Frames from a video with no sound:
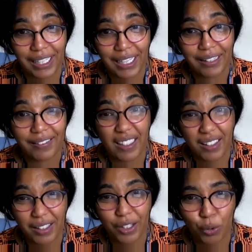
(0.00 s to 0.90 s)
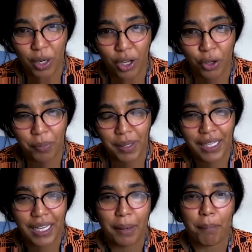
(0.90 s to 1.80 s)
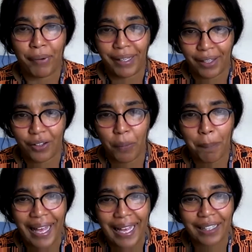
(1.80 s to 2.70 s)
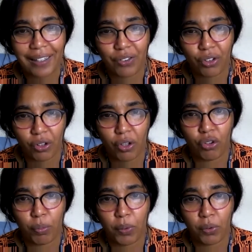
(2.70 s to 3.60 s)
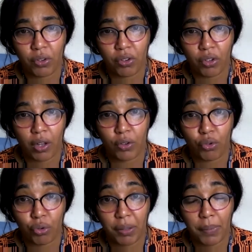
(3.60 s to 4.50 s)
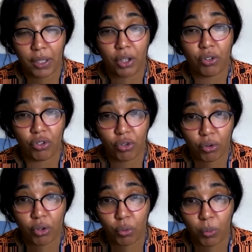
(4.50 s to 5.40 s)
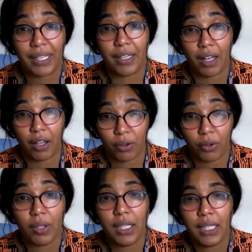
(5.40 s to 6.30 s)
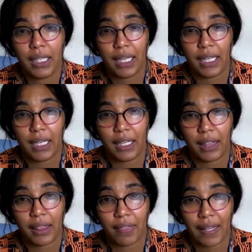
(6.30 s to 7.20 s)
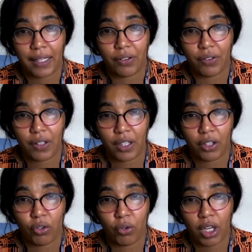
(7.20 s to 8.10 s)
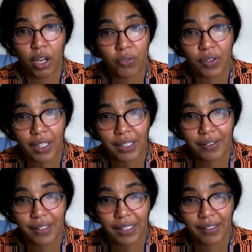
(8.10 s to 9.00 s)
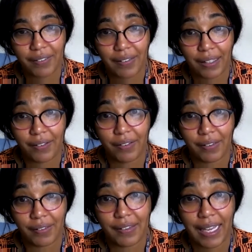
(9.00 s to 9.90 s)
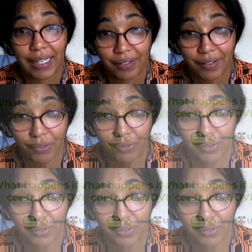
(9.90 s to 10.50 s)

sending you home and bringing you back to the hospital to start the treatment as soon as we know that your COVID-19 status is negative.